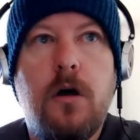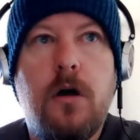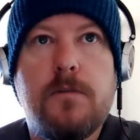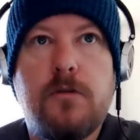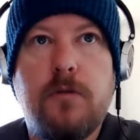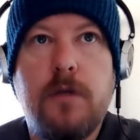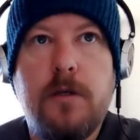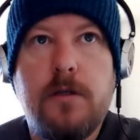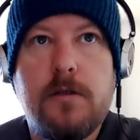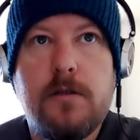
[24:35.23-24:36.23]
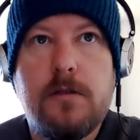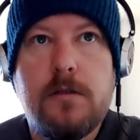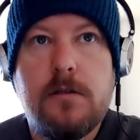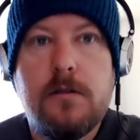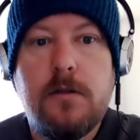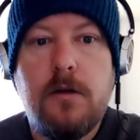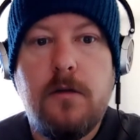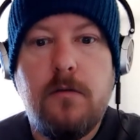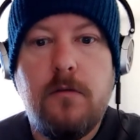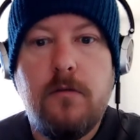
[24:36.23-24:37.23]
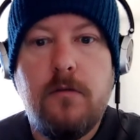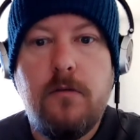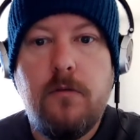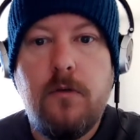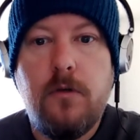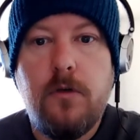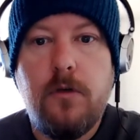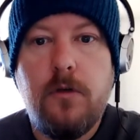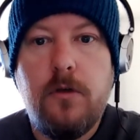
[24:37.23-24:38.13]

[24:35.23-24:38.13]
screens. For